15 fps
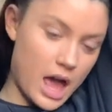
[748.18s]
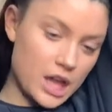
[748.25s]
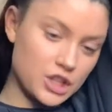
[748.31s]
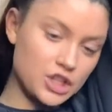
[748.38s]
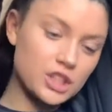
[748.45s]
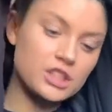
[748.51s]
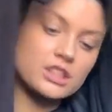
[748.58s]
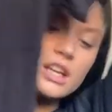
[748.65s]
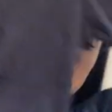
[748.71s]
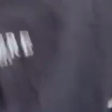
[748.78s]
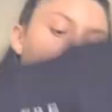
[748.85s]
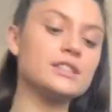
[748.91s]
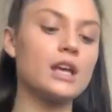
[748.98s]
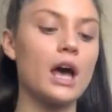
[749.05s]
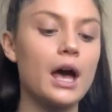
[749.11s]
Just
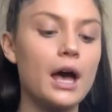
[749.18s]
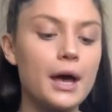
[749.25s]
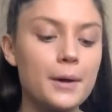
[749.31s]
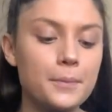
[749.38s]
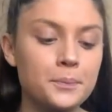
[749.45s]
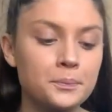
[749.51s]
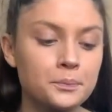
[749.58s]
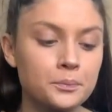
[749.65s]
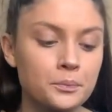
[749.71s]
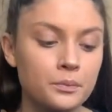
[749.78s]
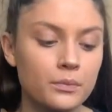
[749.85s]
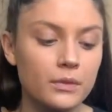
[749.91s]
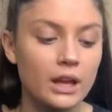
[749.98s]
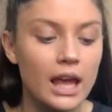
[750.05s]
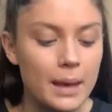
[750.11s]
because
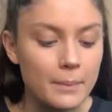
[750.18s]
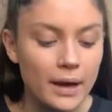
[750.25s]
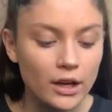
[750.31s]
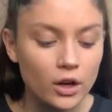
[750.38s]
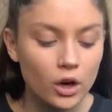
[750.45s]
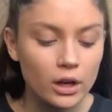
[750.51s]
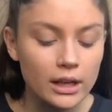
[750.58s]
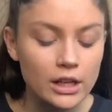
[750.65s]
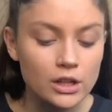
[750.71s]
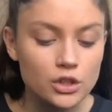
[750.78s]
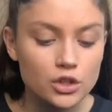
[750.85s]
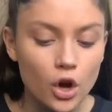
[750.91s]
in my college,